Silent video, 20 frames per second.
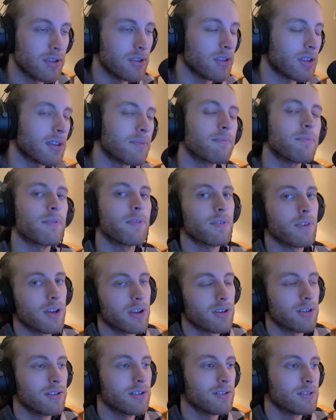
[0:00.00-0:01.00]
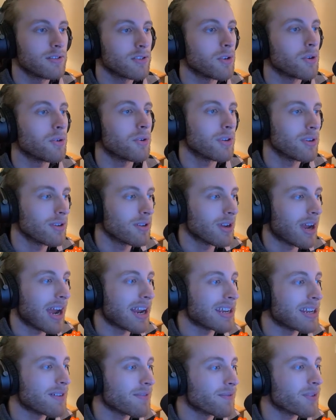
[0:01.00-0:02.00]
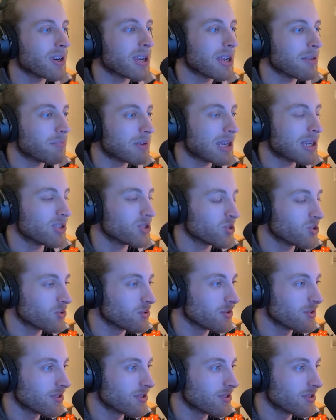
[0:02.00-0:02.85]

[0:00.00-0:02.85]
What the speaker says: Like, dude, I didn't forget Pikachu.